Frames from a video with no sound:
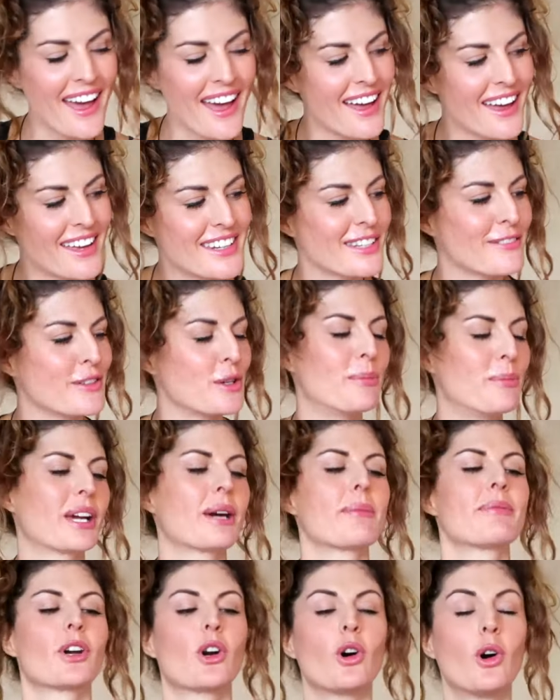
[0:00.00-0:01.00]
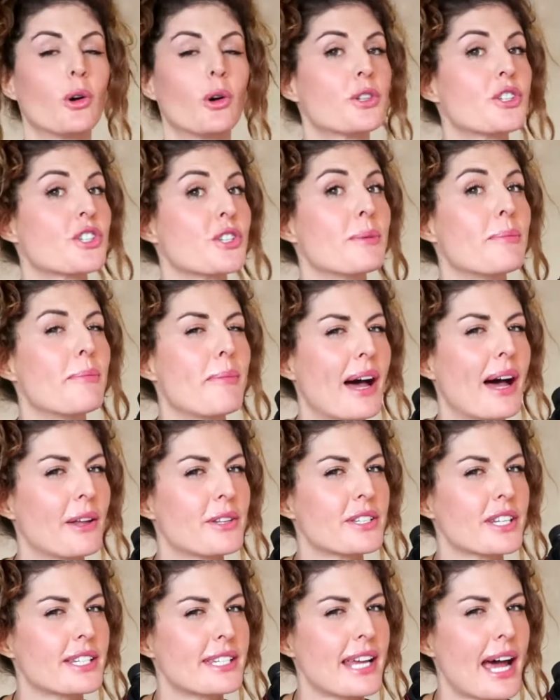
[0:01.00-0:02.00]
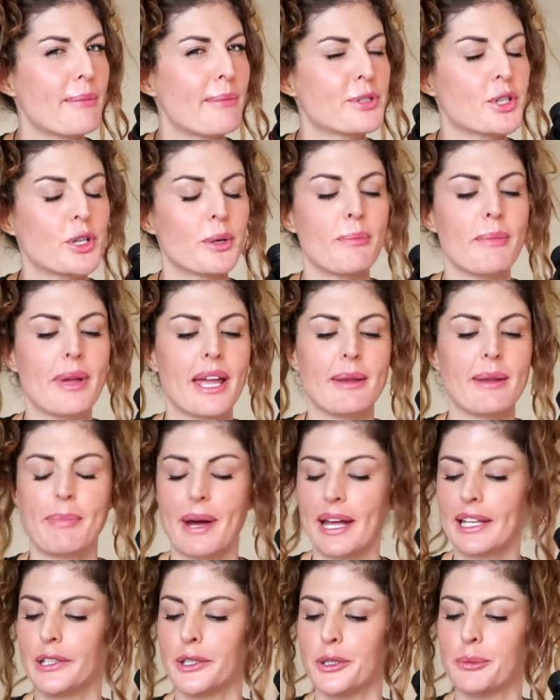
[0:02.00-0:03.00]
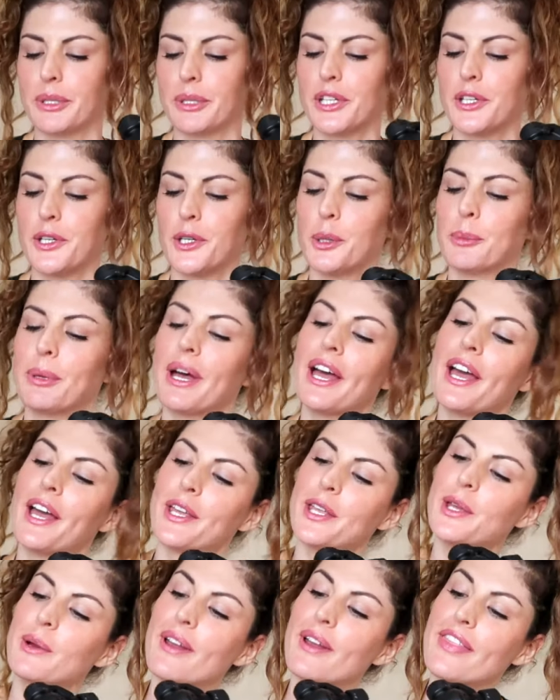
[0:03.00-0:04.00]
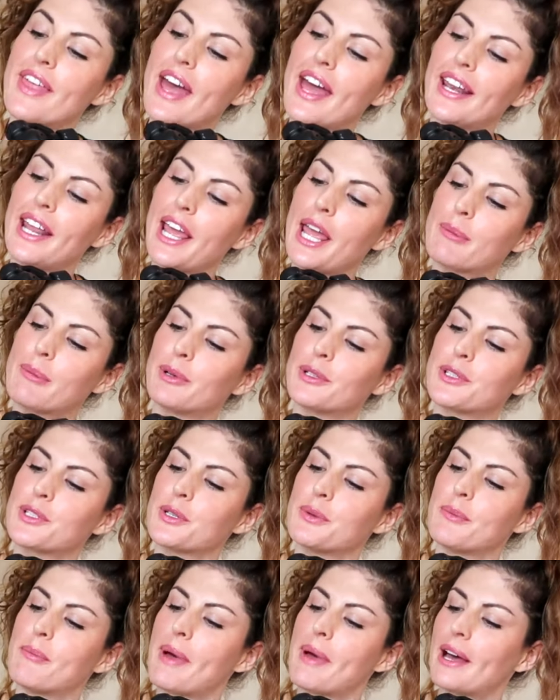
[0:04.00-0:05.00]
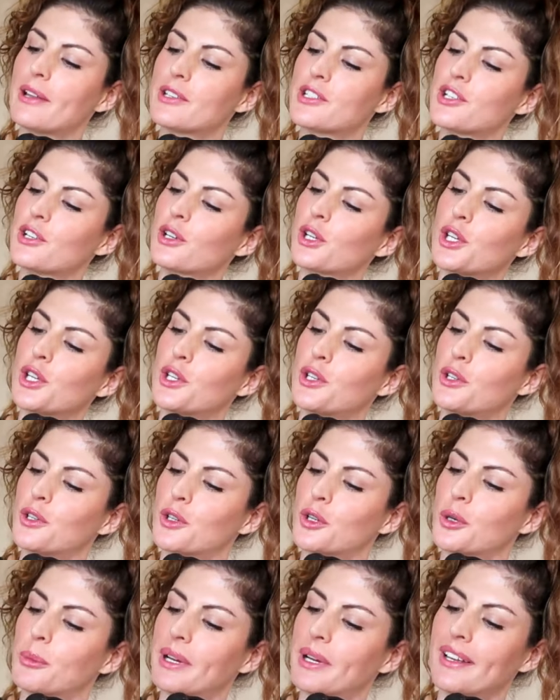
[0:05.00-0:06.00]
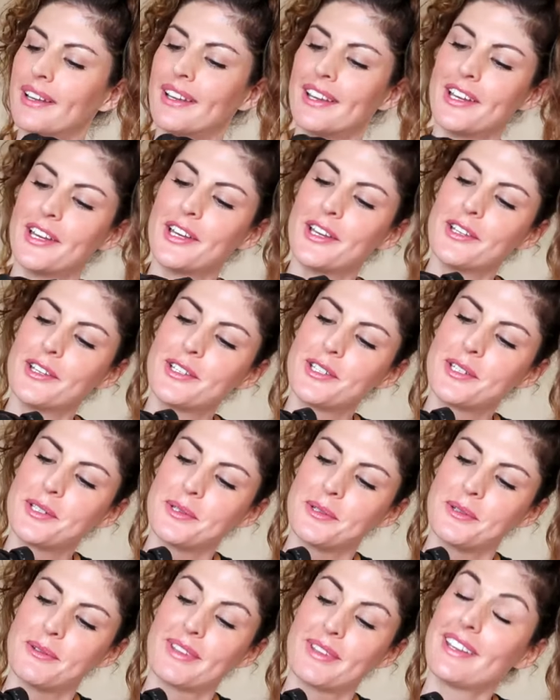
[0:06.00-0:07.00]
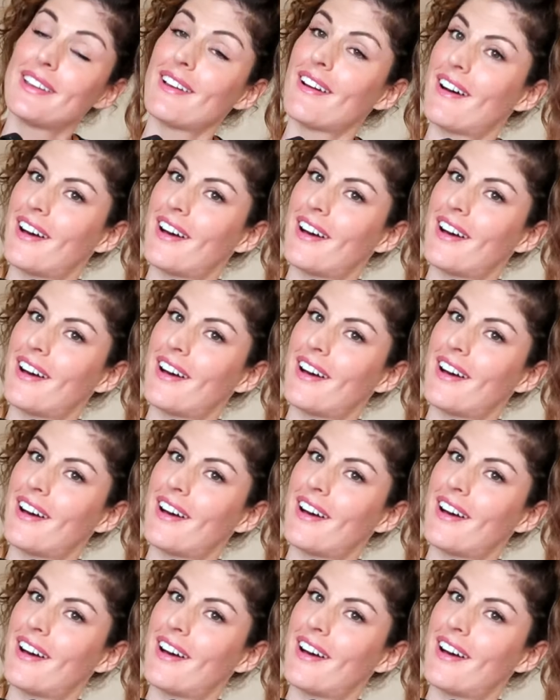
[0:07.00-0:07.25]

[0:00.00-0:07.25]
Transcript: And if you pick up the cold shoe mount adapter made by LumaCube, you are then able to mount your cube to the